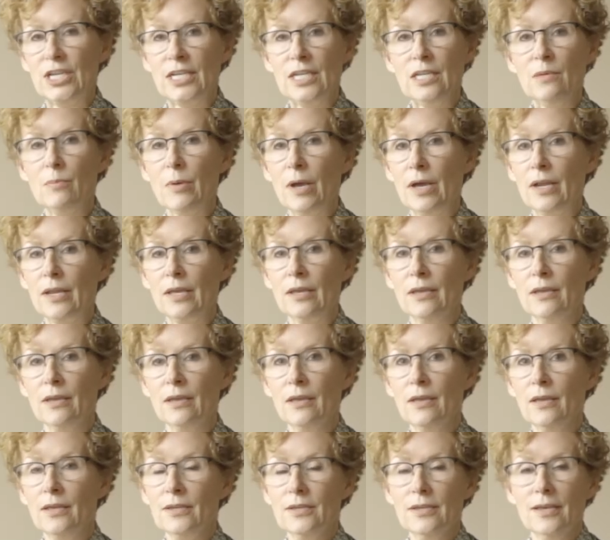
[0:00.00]
anybody,
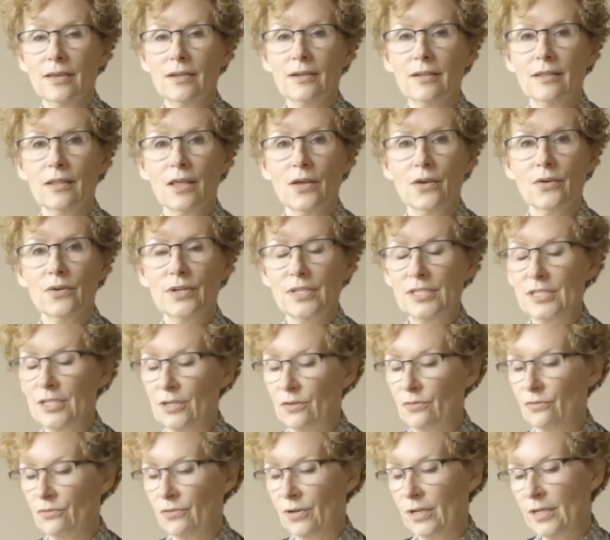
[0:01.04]
yet alone a dear
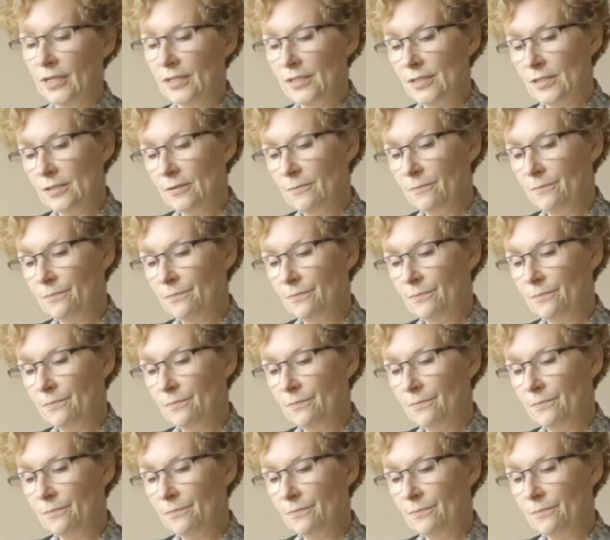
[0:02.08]
friend?